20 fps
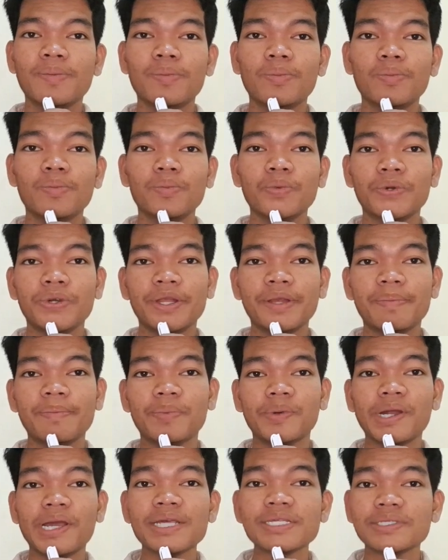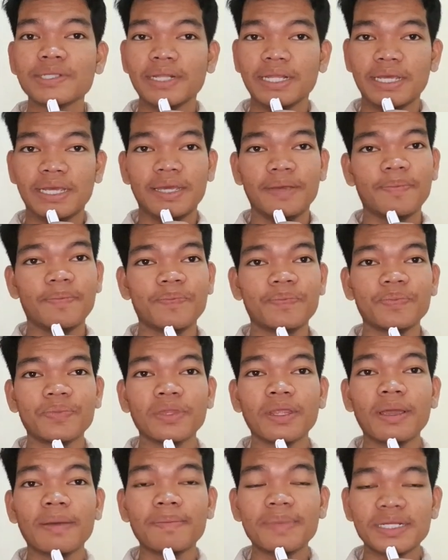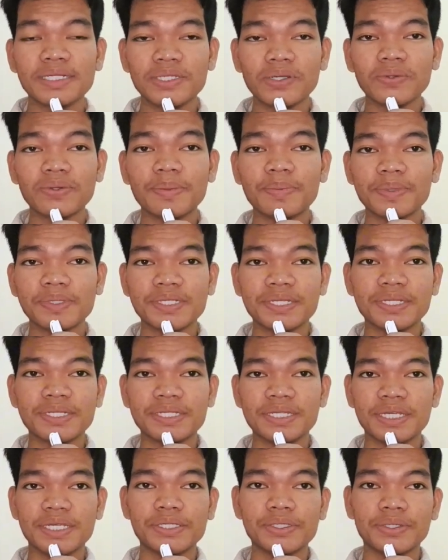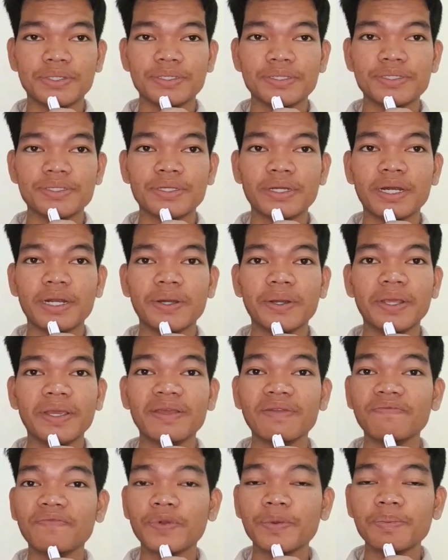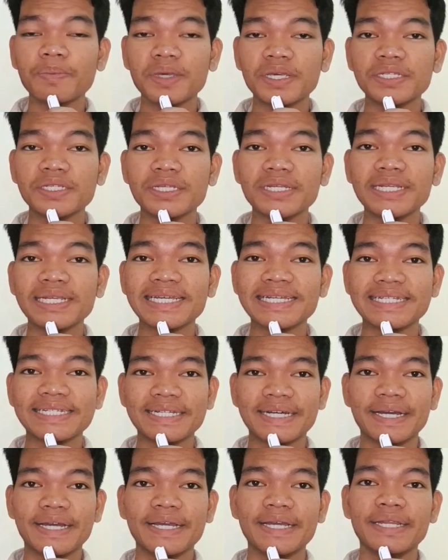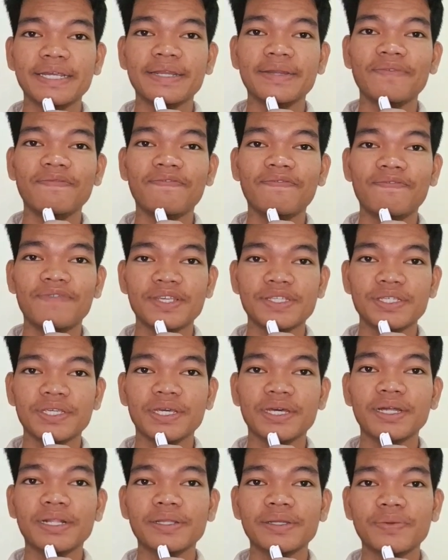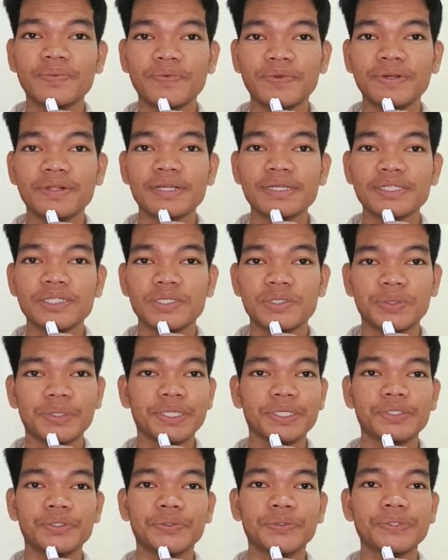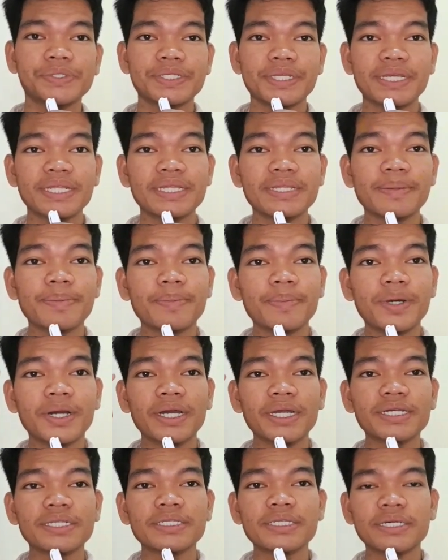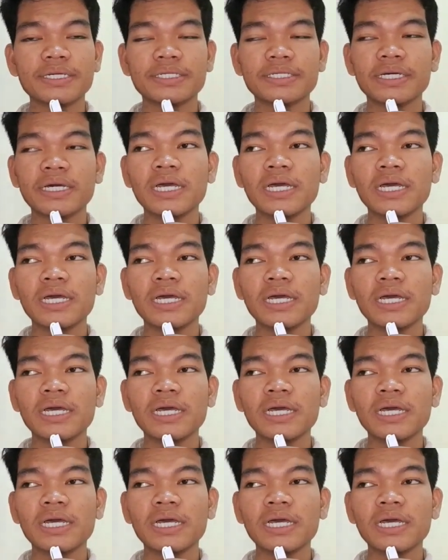More precisely, mental representations are information containing physically realized structures in the mind that